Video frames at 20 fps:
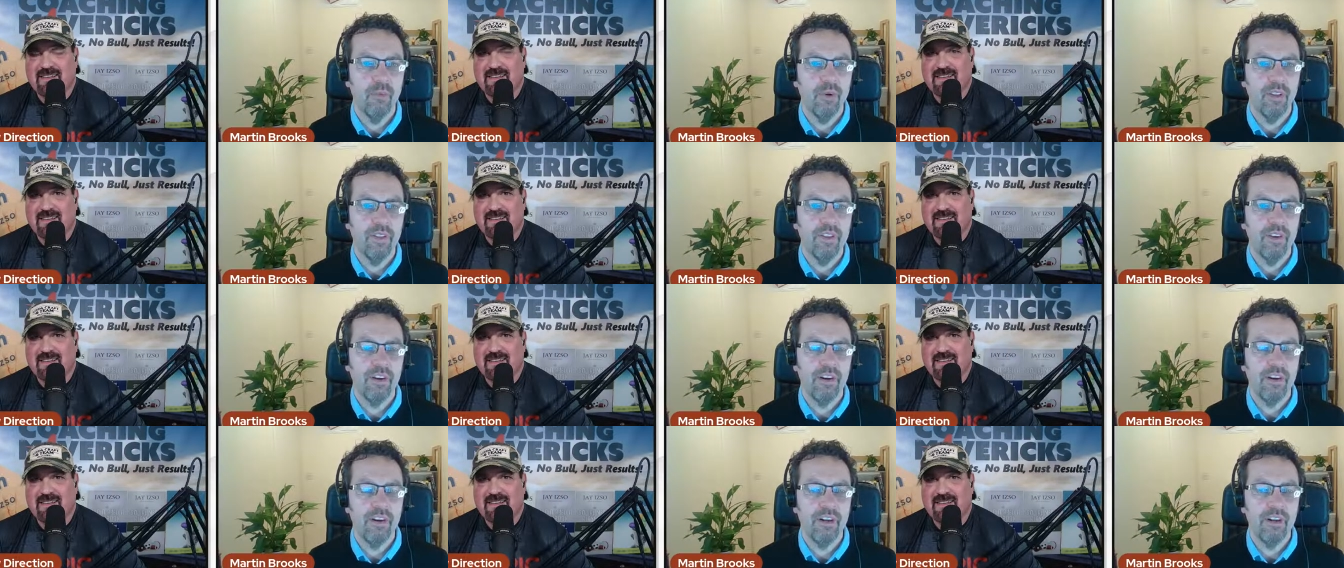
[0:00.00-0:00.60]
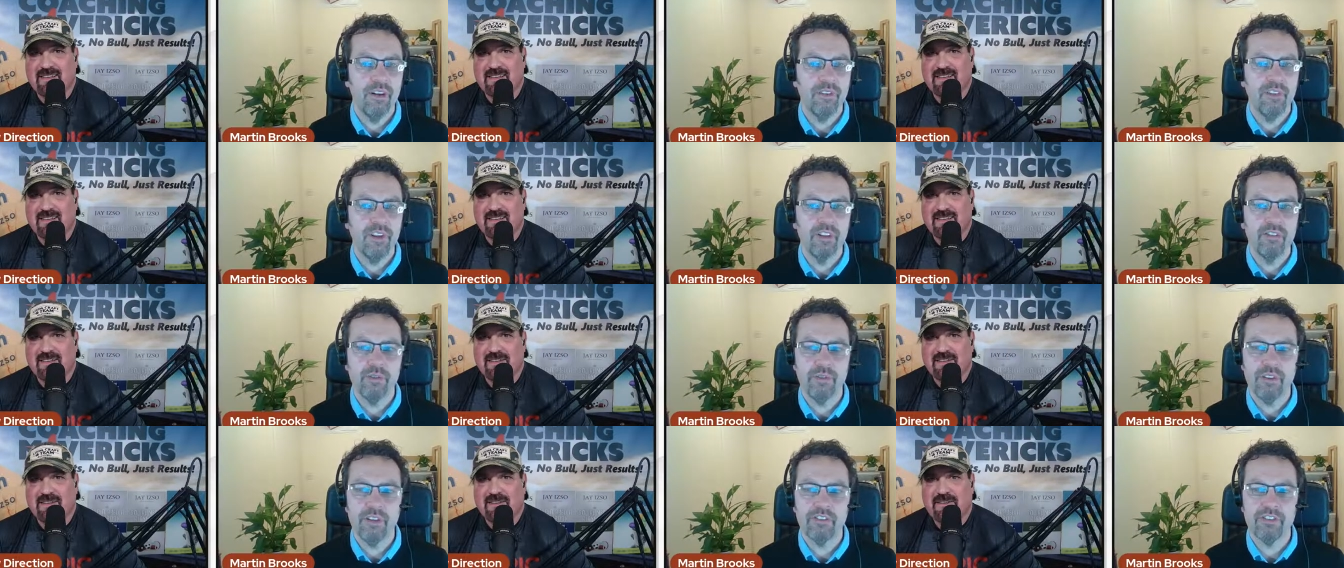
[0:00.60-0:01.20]
Speaker 1: one of the earlier
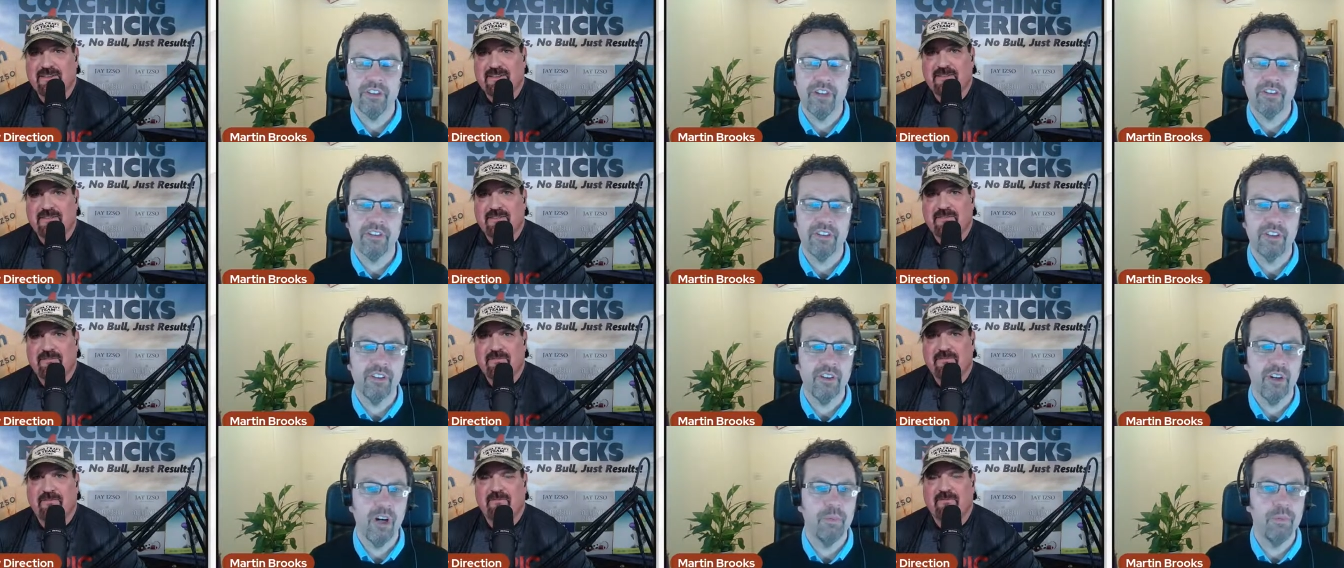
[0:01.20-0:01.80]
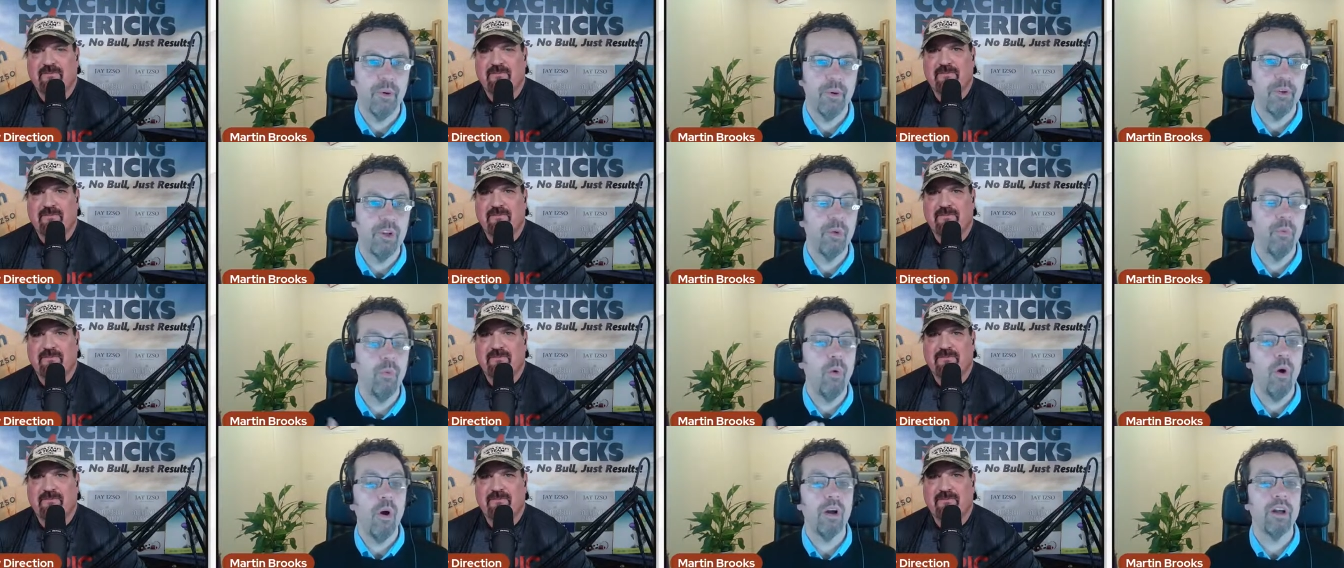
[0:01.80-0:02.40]
things we were discussing there, but when
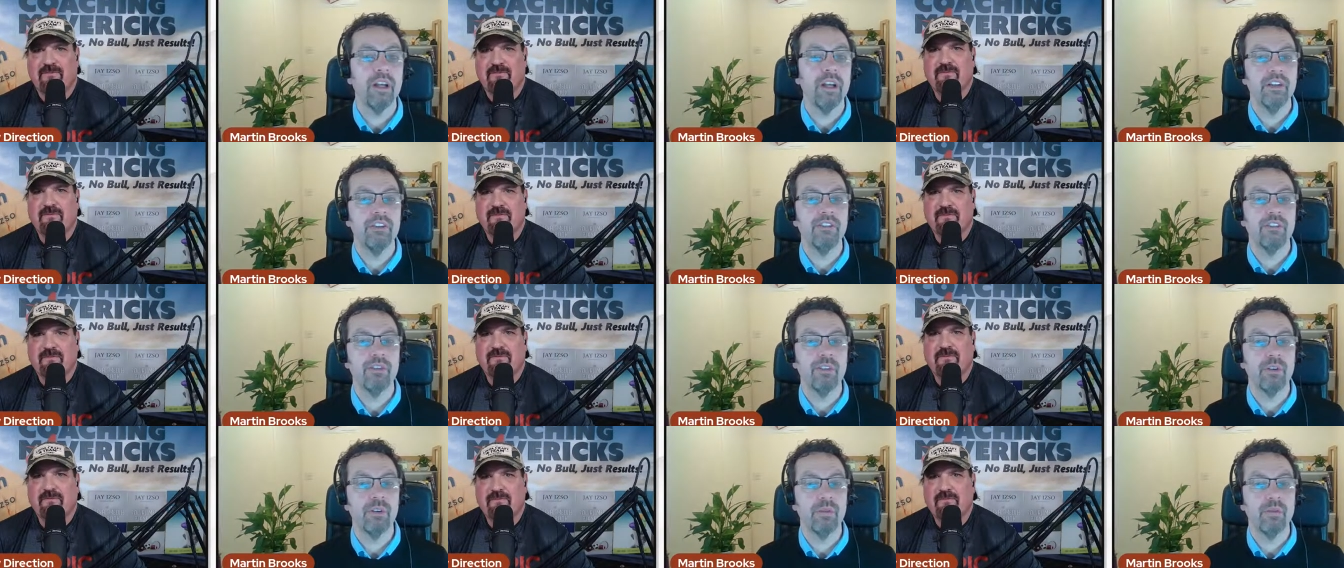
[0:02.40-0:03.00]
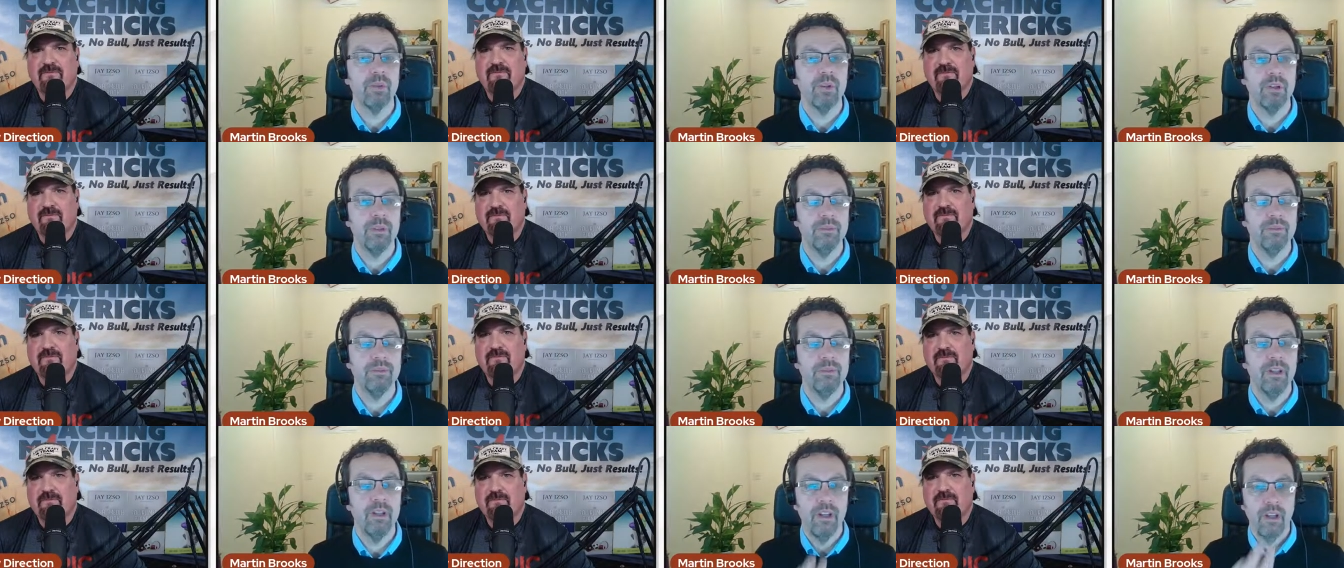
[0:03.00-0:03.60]
you walk into a
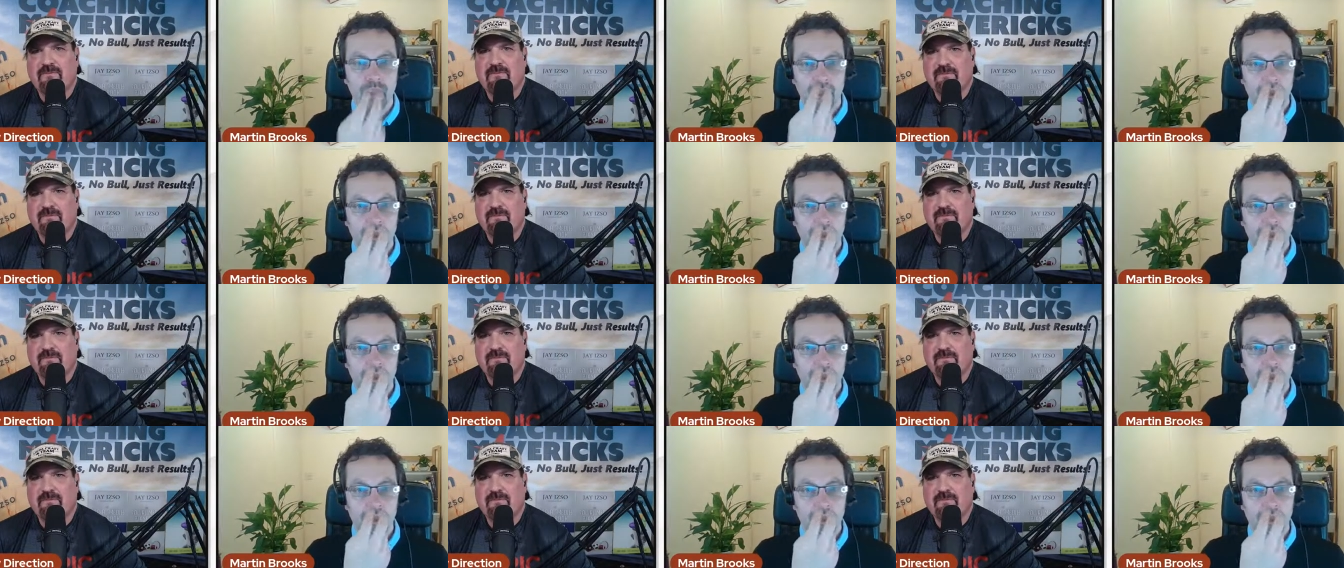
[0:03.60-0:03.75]
room,